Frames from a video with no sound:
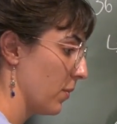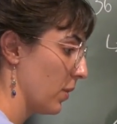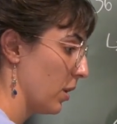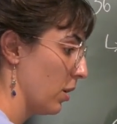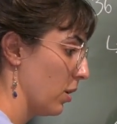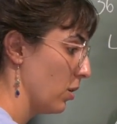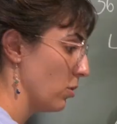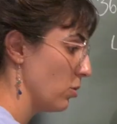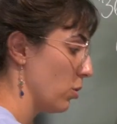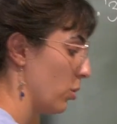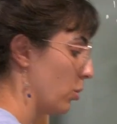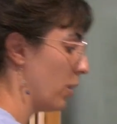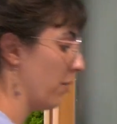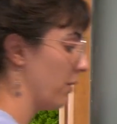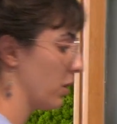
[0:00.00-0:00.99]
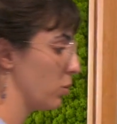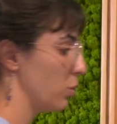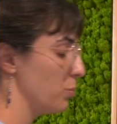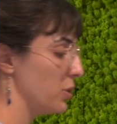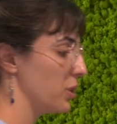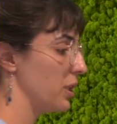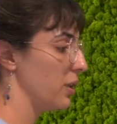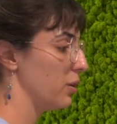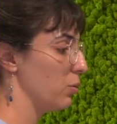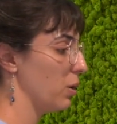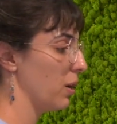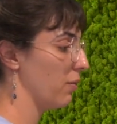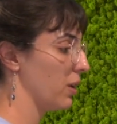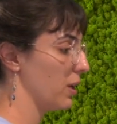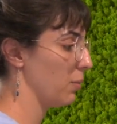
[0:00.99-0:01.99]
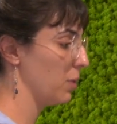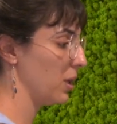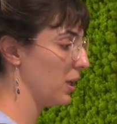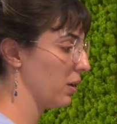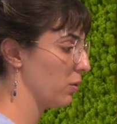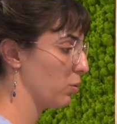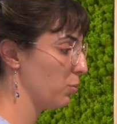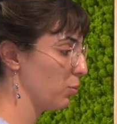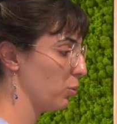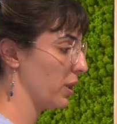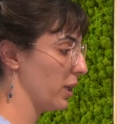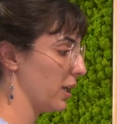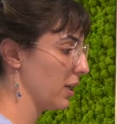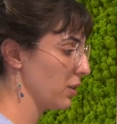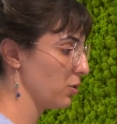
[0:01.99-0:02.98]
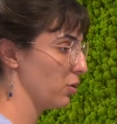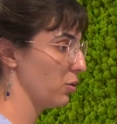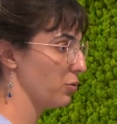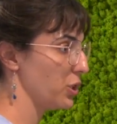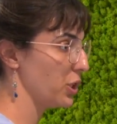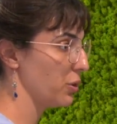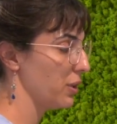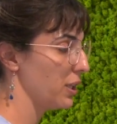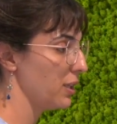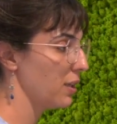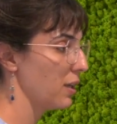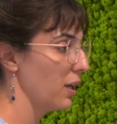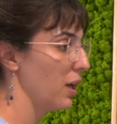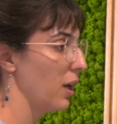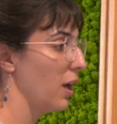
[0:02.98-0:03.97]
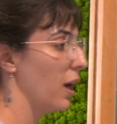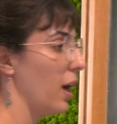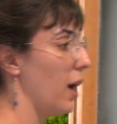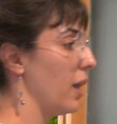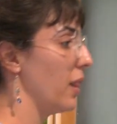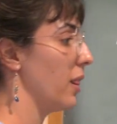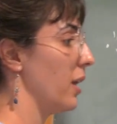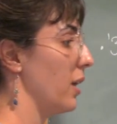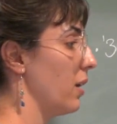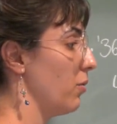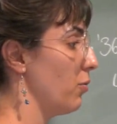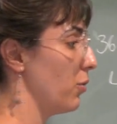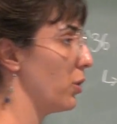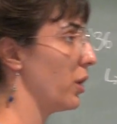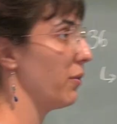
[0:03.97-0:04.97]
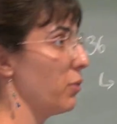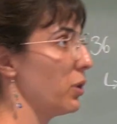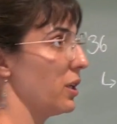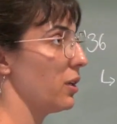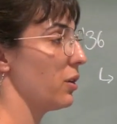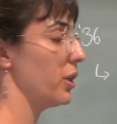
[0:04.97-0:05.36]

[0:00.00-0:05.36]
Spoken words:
So you have a group G, you have an abelian group with an action of G on it, and then for every degree